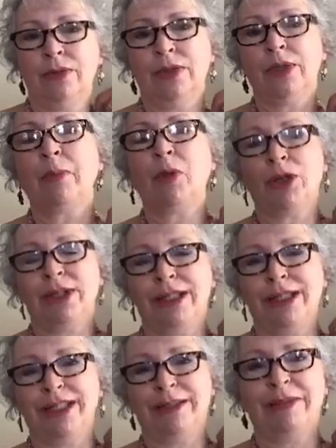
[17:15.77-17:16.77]
support
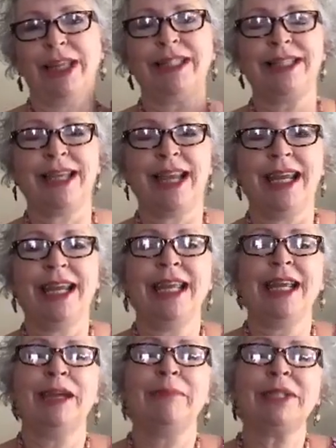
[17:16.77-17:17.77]
system, let's say,
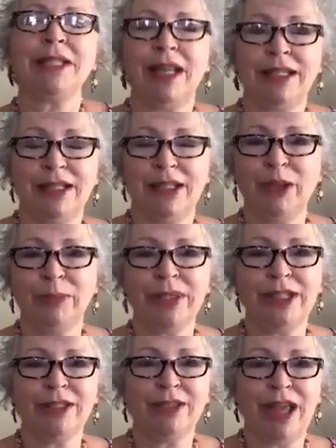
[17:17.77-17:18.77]
besides the
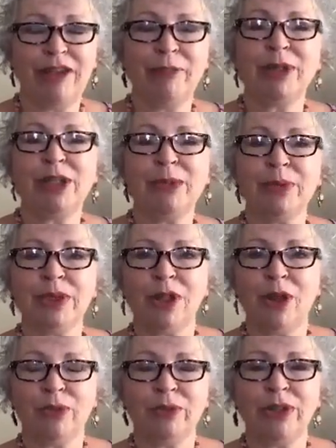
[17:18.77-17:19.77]
humans in her life, but she was
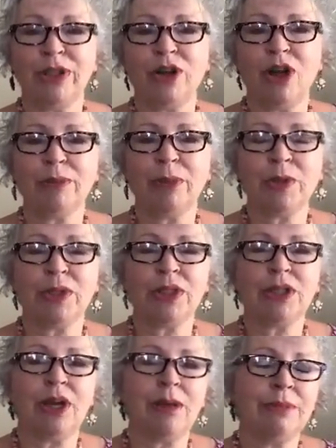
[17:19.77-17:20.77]
alone with the dog most of the
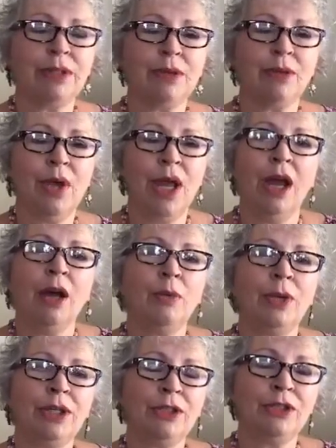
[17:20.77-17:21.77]
time. So
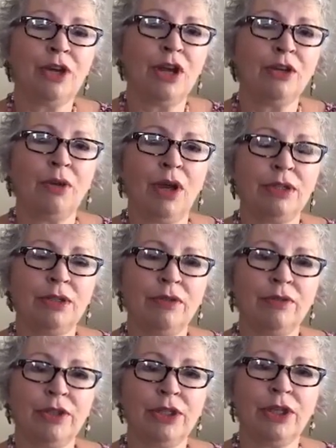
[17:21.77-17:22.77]
when her dog crossed
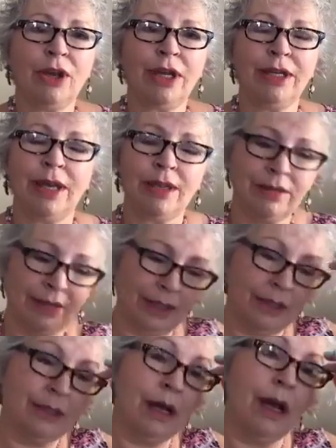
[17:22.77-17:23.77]
over, she got another
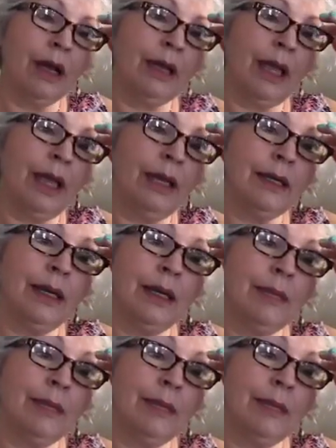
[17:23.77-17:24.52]
little dog, and